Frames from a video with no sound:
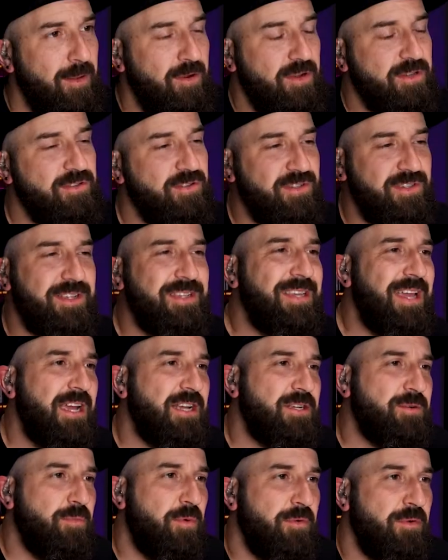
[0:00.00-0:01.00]
because there's a
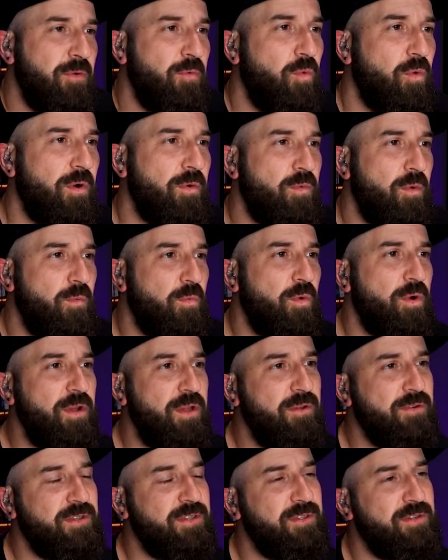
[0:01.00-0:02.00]
tangible reward when we're
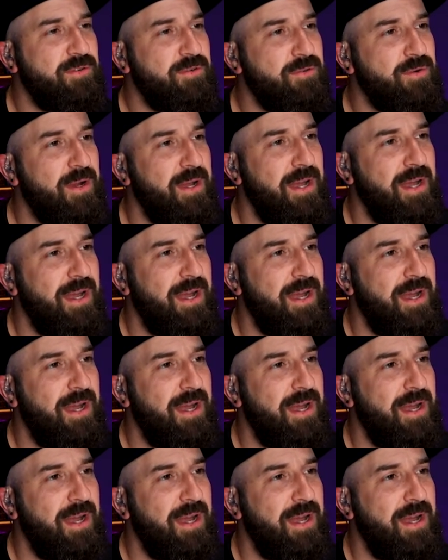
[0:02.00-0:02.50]
used to